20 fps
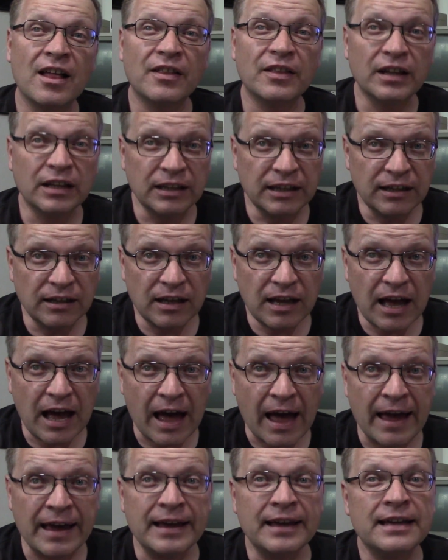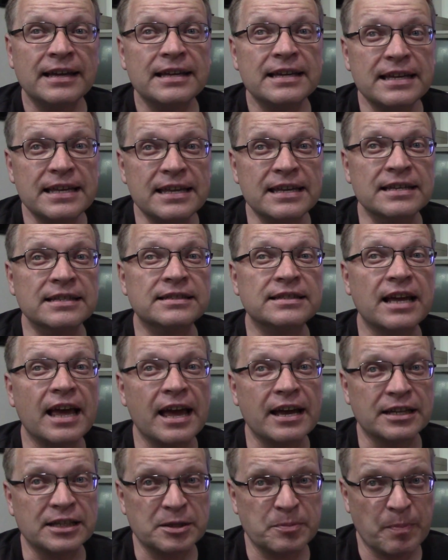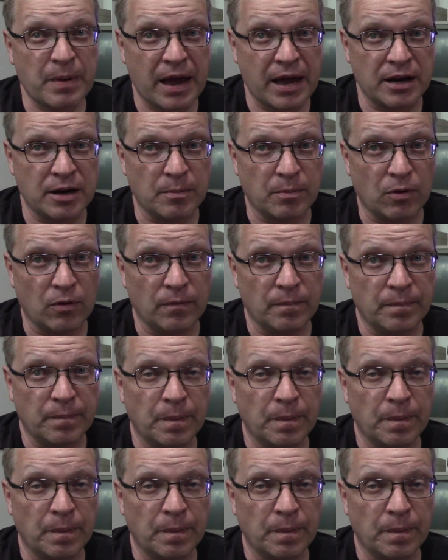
The little guy is expandable.